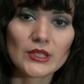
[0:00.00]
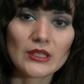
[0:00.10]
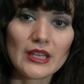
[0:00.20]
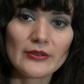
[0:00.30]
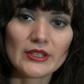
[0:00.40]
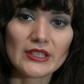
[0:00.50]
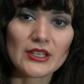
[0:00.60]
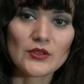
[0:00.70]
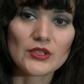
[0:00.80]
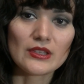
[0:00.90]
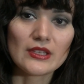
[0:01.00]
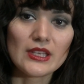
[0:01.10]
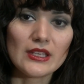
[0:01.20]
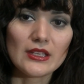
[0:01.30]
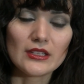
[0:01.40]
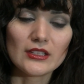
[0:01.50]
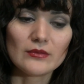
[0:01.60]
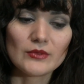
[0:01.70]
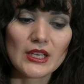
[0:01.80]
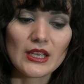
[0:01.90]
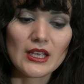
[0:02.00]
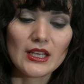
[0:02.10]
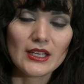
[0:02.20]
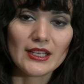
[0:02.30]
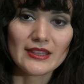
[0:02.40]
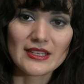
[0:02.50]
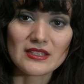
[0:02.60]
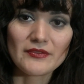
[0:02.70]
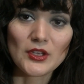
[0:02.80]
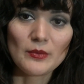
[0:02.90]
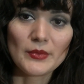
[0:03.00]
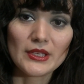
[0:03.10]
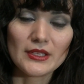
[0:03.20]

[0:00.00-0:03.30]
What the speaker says: clown that they used in the in this film.